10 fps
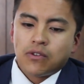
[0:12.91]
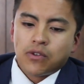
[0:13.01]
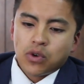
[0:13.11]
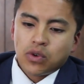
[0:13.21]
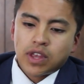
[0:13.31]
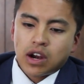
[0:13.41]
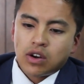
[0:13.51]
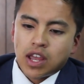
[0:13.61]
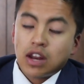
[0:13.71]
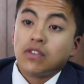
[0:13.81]
food that are
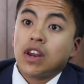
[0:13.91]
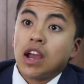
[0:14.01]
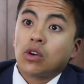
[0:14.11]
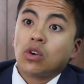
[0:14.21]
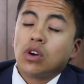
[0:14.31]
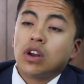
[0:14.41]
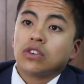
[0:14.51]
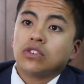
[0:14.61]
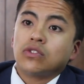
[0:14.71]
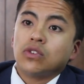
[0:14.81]
native in Ecuador and
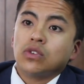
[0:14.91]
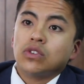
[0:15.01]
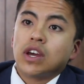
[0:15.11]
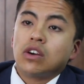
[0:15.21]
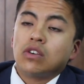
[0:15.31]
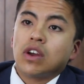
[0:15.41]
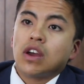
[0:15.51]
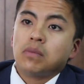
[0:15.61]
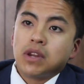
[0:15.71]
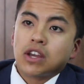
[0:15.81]
also food that
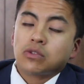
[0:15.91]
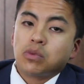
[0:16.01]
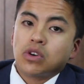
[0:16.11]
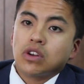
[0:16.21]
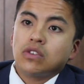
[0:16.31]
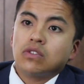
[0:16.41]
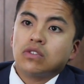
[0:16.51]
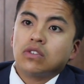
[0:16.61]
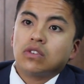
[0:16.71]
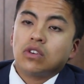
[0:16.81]
have been exported
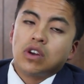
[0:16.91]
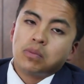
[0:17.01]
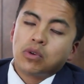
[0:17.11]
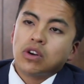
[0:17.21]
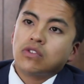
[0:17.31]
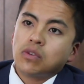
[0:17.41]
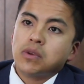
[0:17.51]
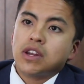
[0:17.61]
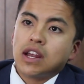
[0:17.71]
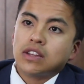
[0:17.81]
or imported from the
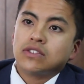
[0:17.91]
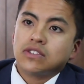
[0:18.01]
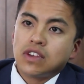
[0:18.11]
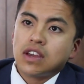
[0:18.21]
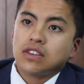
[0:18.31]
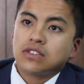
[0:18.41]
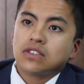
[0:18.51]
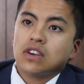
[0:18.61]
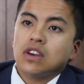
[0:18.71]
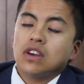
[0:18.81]
United States.
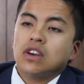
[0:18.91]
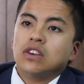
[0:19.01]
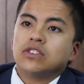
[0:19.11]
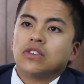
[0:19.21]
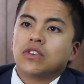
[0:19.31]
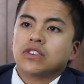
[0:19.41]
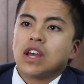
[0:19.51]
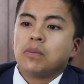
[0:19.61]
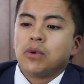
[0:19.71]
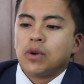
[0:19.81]
So, for
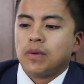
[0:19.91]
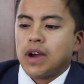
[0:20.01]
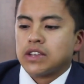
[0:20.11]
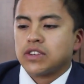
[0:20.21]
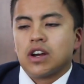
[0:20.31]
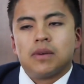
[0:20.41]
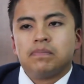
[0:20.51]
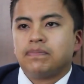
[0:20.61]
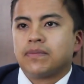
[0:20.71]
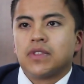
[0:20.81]
example, I saw
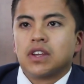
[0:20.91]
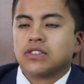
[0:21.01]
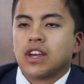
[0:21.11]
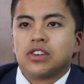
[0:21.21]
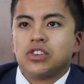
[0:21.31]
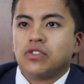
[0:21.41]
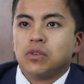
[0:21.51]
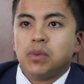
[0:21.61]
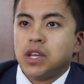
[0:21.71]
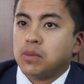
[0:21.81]
things like Jiffy
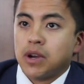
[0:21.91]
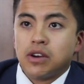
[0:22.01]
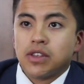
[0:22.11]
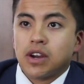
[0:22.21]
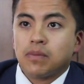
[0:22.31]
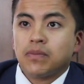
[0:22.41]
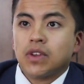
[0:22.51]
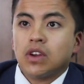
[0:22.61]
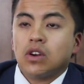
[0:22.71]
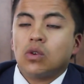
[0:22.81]
peanut butter there,
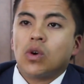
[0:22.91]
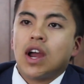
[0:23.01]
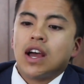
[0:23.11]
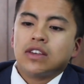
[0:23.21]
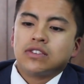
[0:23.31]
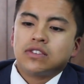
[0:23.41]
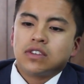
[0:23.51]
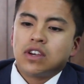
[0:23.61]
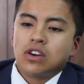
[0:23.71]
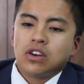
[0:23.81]
whereas
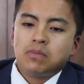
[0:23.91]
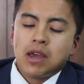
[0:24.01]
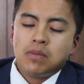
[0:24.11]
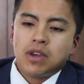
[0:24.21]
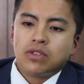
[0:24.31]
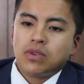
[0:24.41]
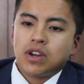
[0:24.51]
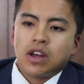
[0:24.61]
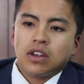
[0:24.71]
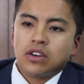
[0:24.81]
here it may be
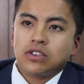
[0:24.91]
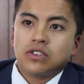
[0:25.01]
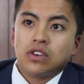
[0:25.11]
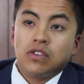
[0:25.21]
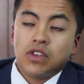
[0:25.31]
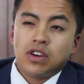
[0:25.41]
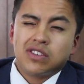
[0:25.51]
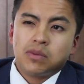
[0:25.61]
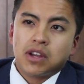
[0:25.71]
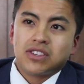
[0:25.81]
$3. Over there,
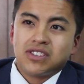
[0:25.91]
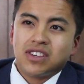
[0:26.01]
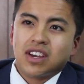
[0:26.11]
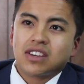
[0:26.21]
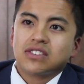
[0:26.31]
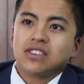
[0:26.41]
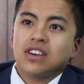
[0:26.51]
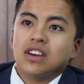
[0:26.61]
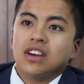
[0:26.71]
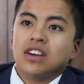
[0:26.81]
it's about 6.
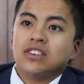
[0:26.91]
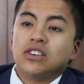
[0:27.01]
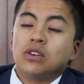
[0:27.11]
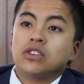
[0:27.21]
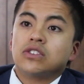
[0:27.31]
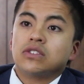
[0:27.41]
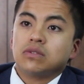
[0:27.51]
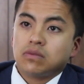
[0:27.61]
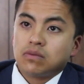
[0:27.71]
So it's